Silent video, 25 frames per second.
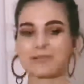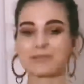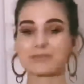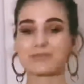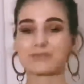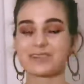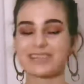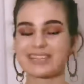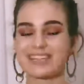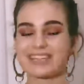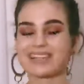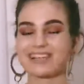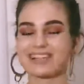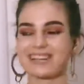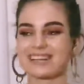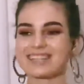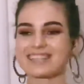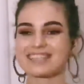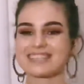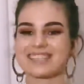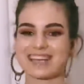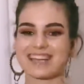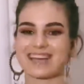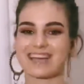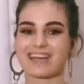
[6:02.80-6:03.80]
really like
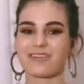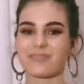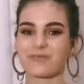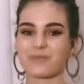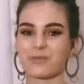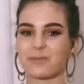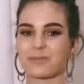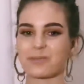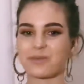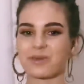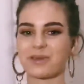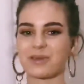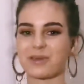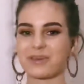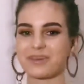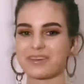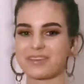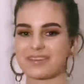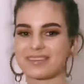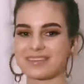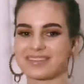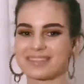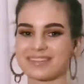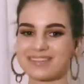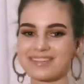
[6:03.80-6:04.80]
to hear from you.
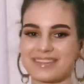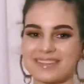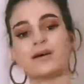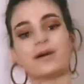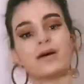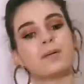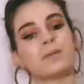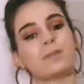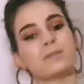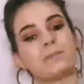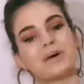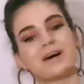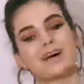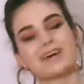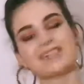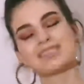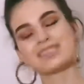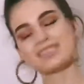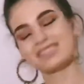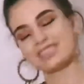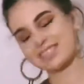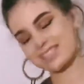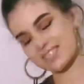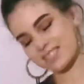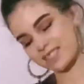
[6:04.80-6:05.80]
But
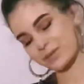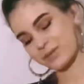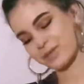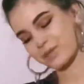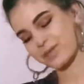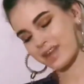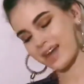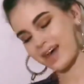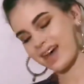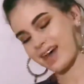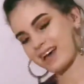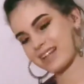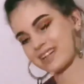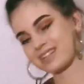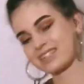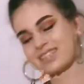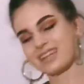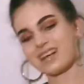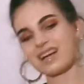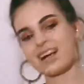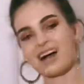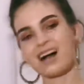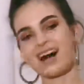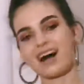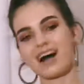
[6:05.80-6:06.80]
until then,
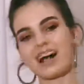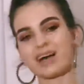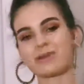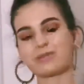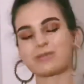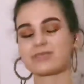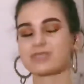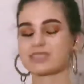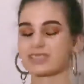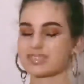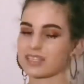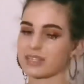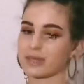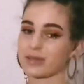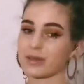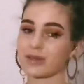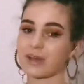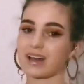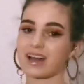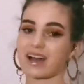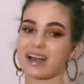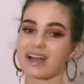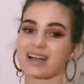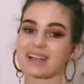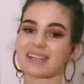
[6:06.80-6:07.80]
I will see you
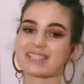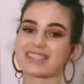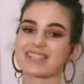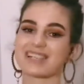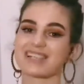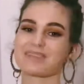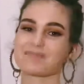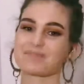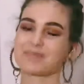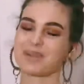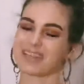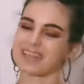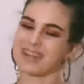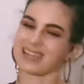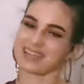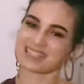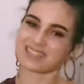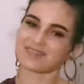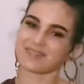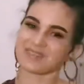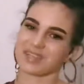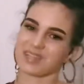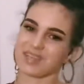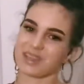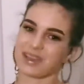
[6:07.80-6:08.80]
guys in my next
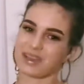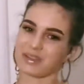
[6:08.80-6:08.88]
video.